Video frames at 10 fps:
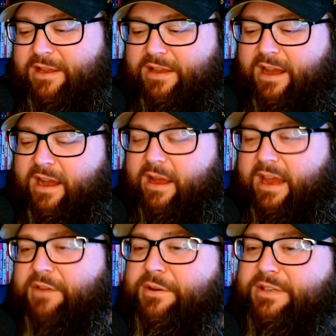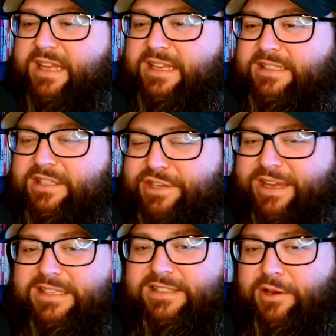Andor takes the
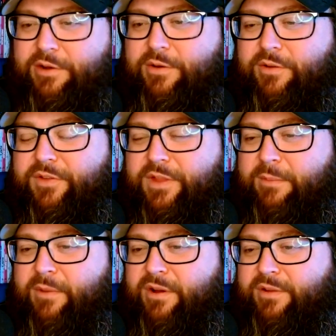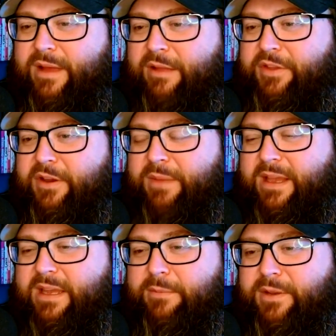chance, though, for them all out there
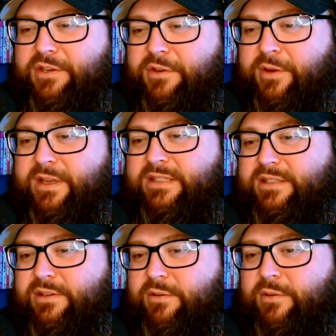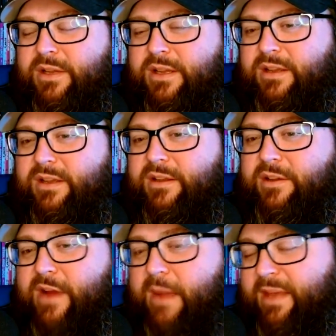making a bunch of noise to
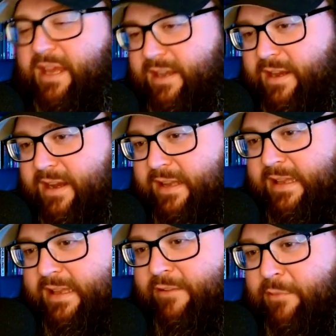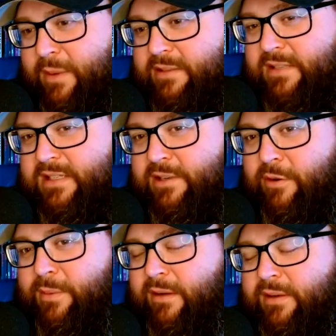grab a hidden gun that everybody else doesn't know
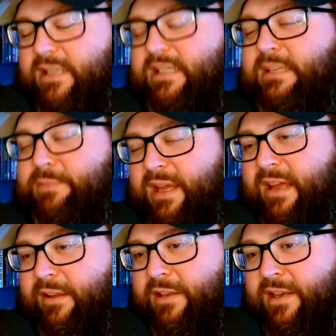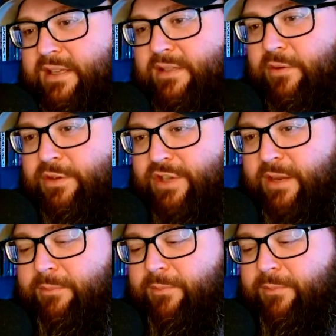about because he's being held in his old ship.